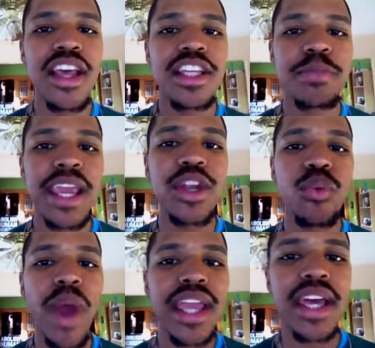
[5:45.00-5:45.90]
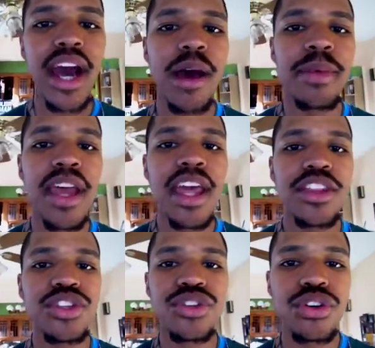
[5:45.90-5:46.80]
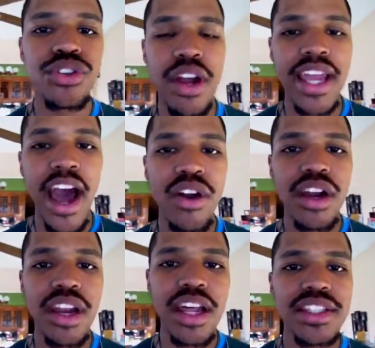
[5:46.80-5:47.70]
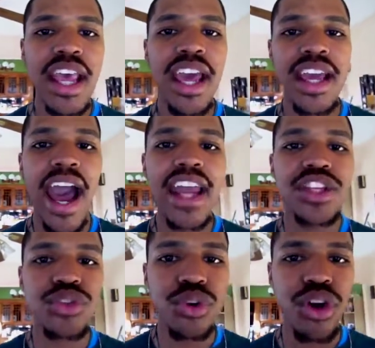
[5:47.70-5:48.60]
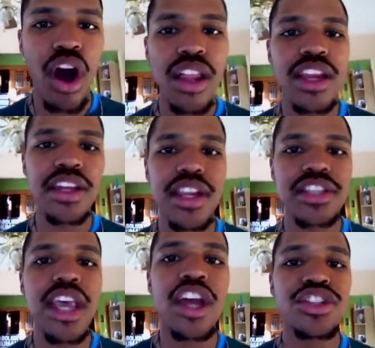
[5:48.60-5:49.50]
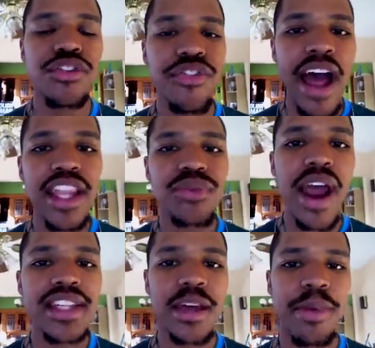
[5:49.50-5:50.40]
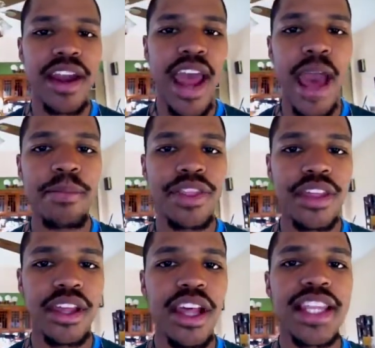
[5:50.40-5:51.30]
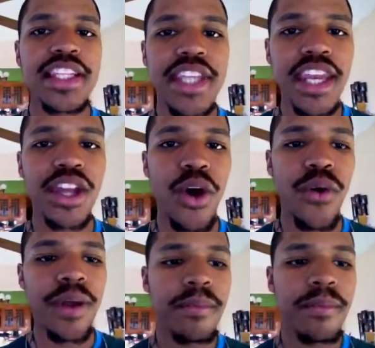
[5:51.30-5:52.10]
It's beginning to wake up. These children are counting on us. God is calling on us to finally rise up out of apathy. Let's get it going.